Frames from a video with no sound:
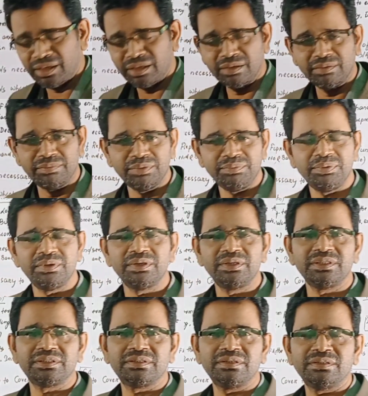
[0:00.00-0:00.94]
before
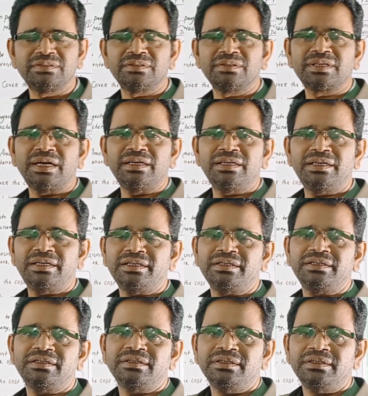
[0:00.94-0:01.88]
discussion,
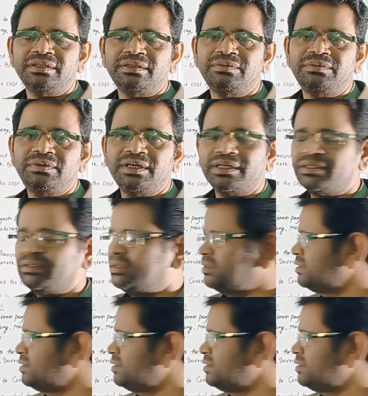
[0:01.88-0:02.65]
kindly you take the